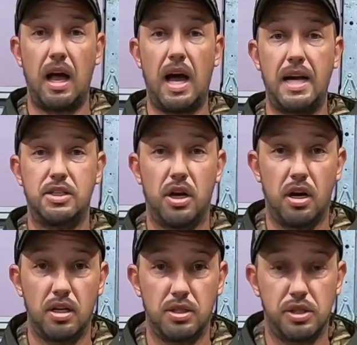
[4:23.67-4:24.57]
I
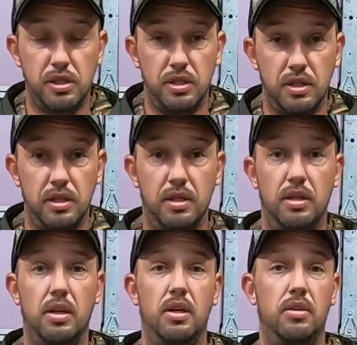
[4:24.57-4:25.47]
charge
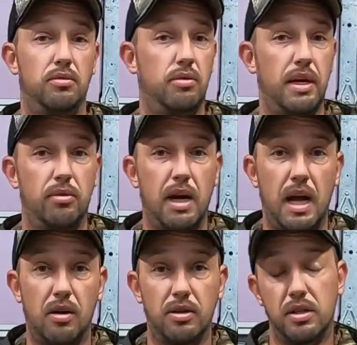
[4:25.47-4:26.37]
right
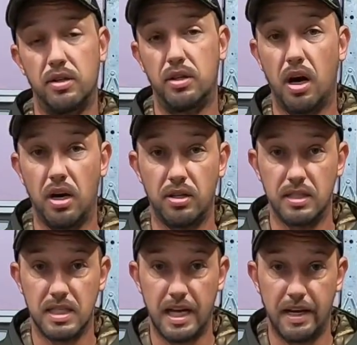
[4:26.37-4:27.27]
around the
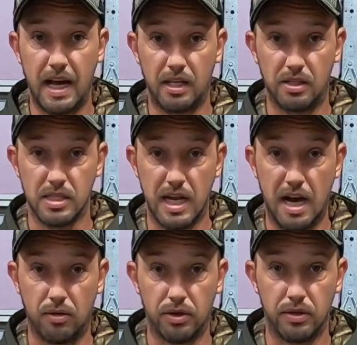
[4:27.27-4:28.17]
$110 an
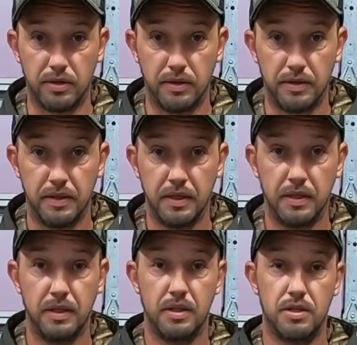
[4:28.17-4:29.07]
hour.
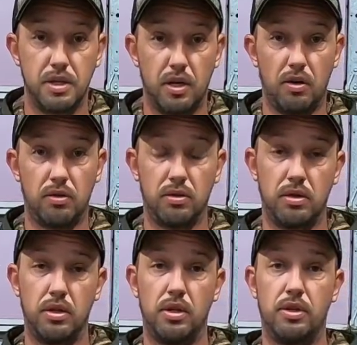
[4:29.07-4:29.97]
So
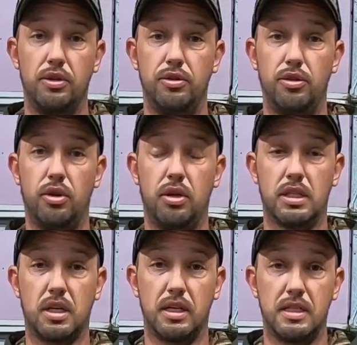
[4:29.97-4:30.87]
you know
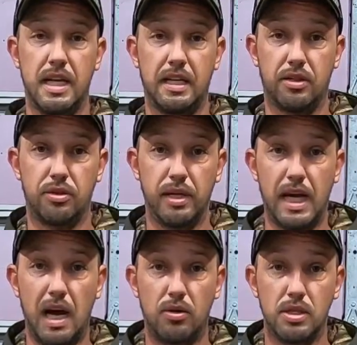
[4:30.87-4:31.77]
it's going to take you 3
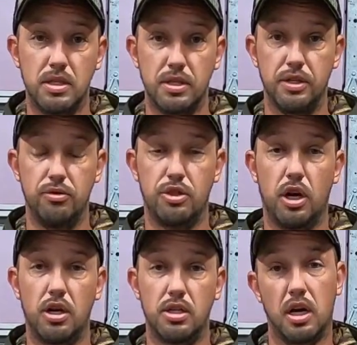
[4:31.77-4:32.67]
hours. You
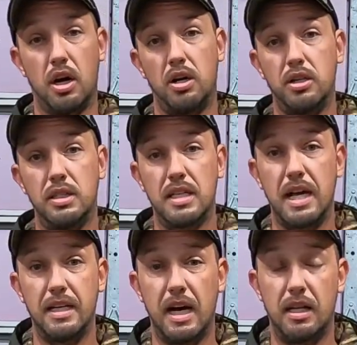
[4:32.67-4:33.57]
charge
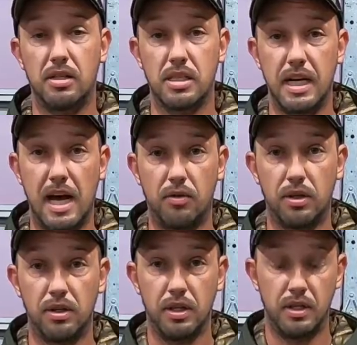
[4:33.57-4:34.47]
$110 an
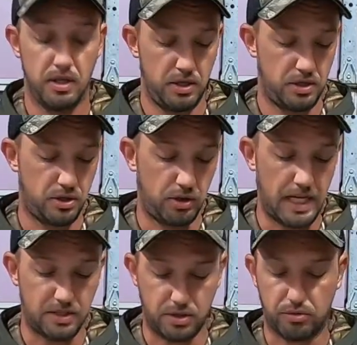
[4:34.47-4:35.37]
hour, so
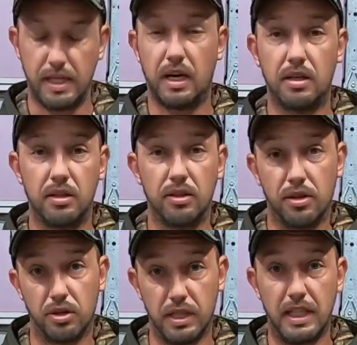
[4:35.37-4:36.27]
that's
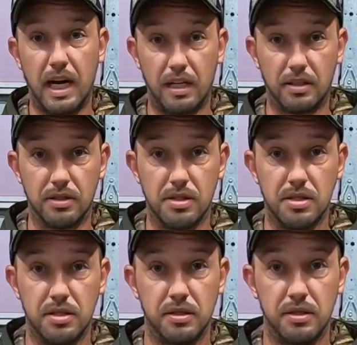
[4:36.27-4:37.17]

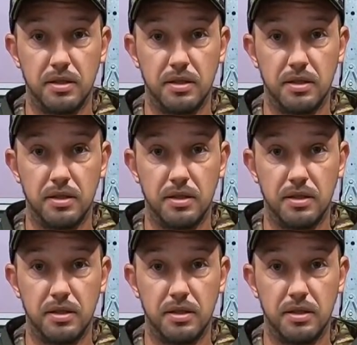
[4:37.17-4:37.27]
$330.